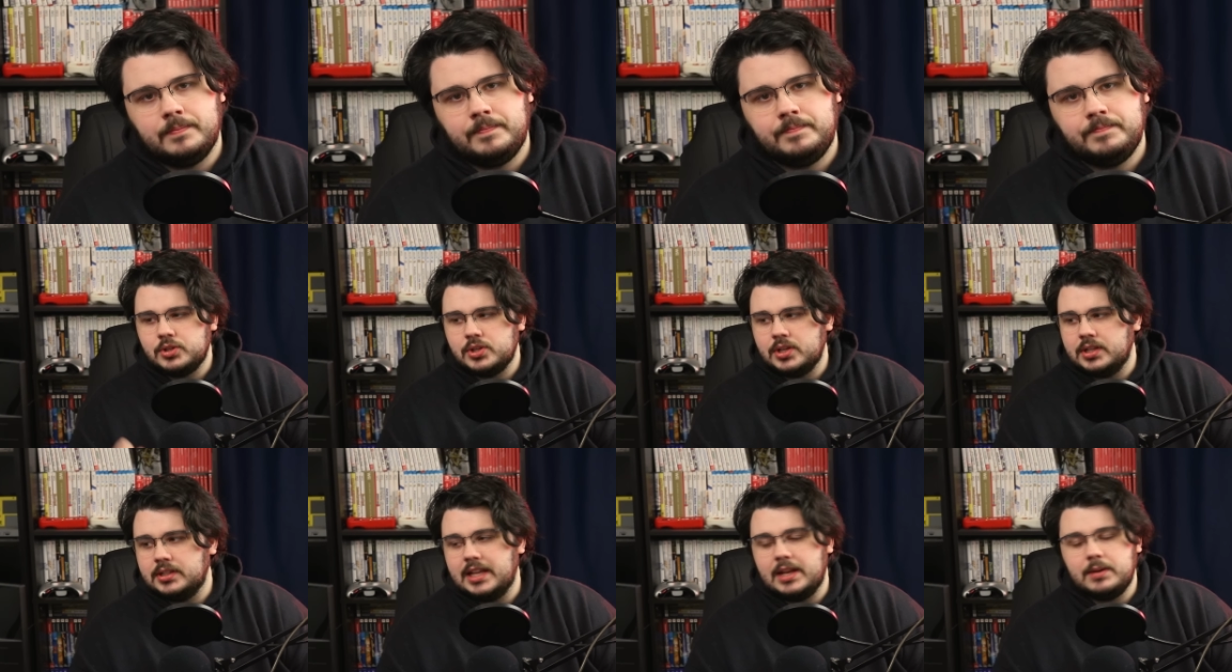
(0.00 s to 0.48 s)

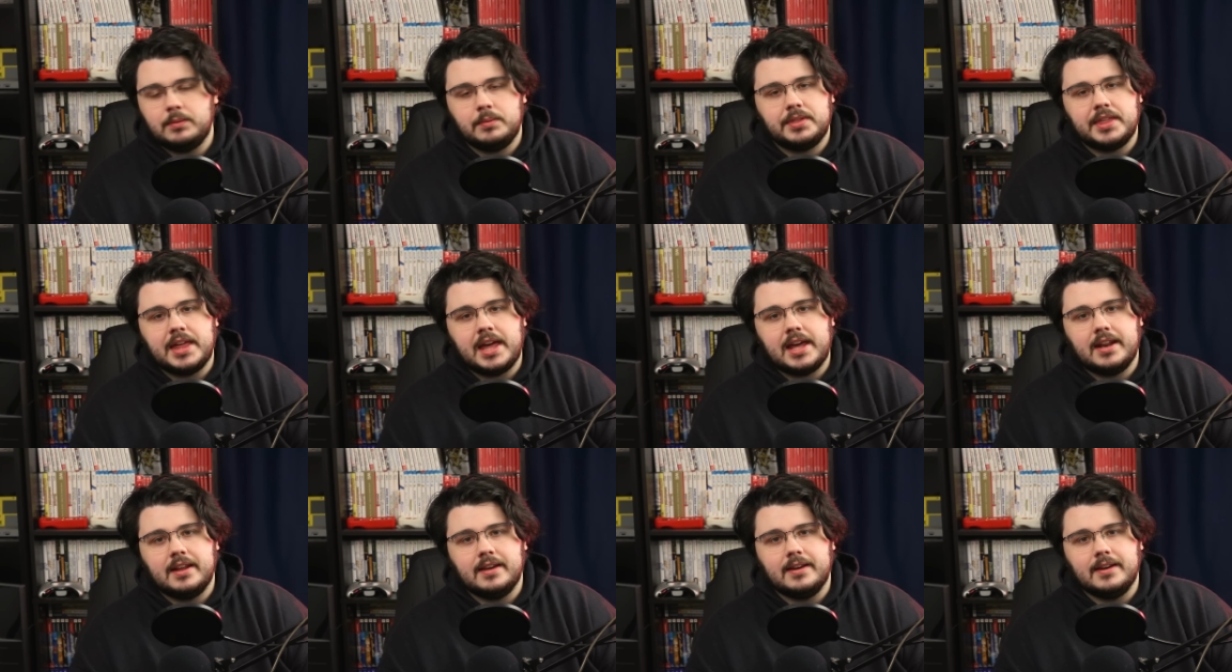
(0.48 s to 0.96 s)
Probably should have led
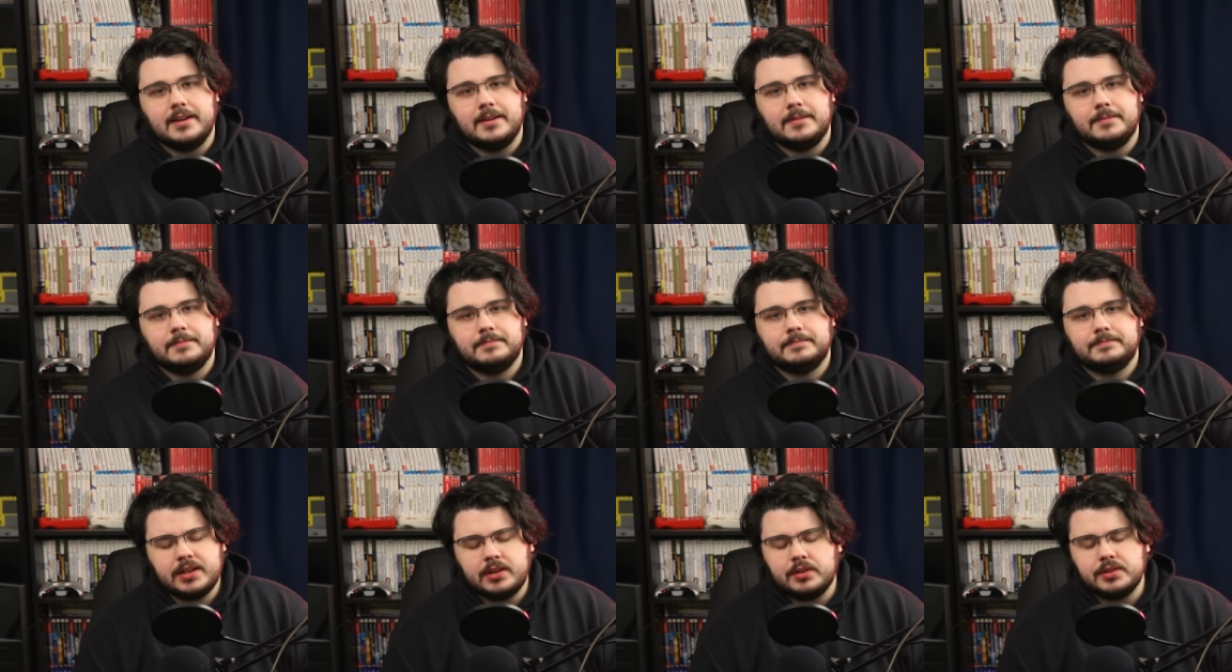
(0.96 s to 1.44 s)
with that, huh?
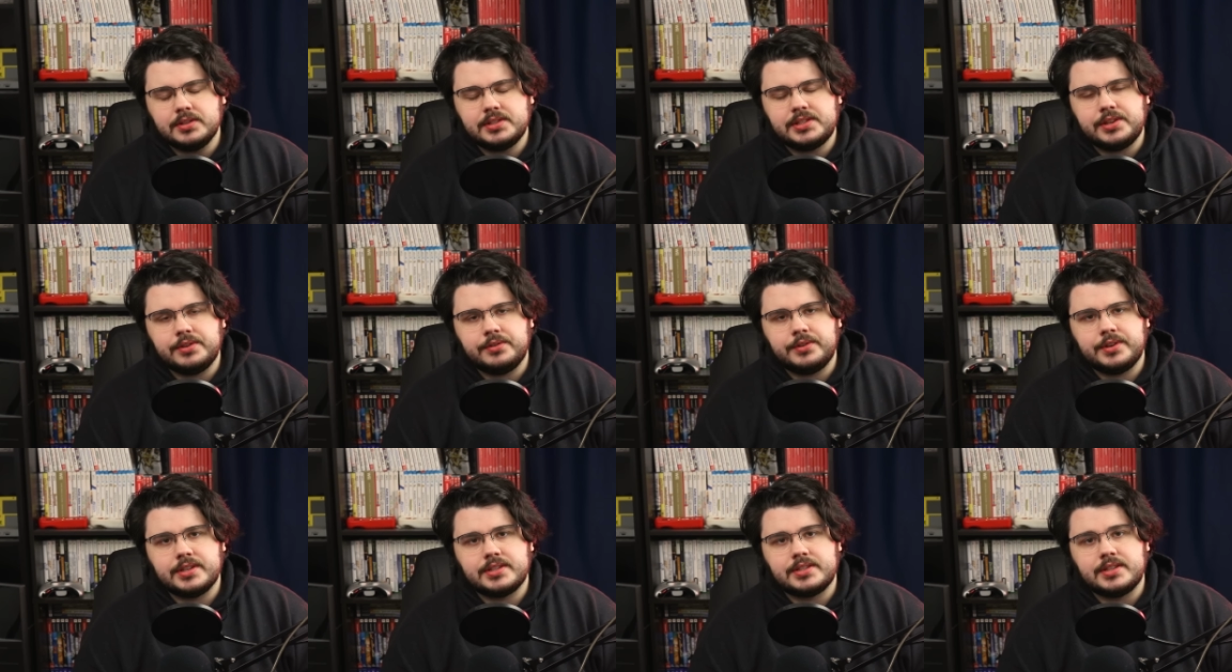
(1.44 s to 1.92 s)
But in all
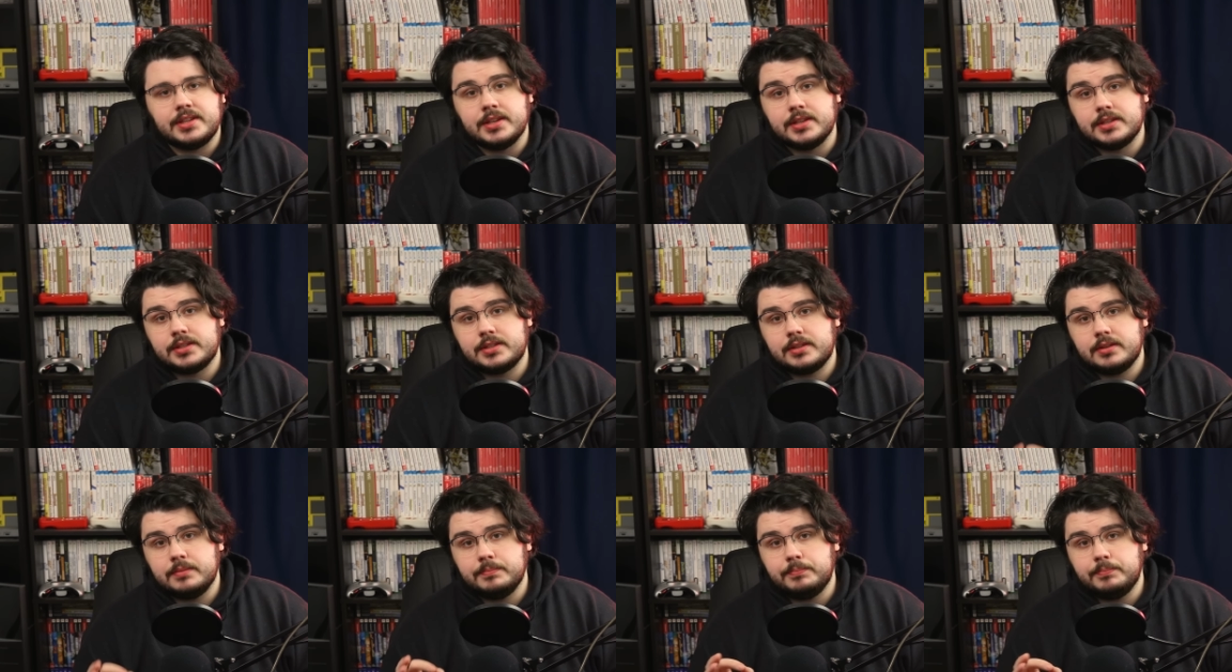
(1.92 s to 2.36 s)
seriousness,